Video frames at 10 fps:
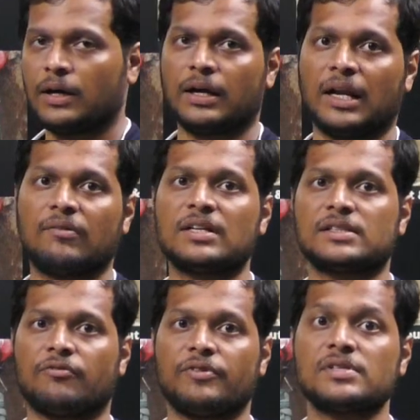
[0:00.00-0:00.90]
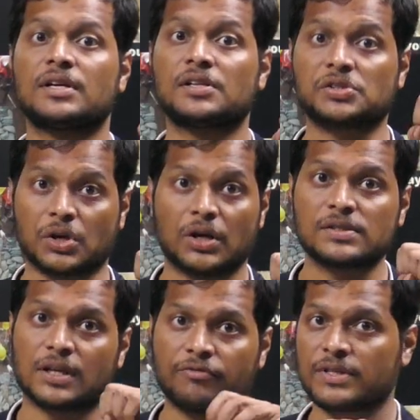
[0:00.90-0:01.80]
level surface and strong
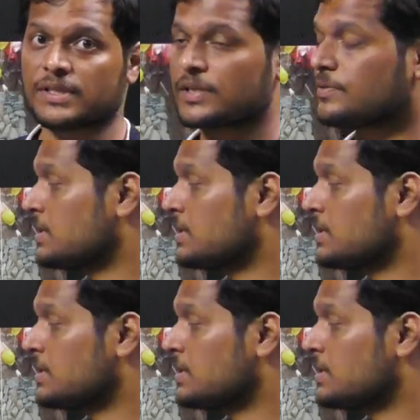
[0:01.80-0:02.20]
surface as well,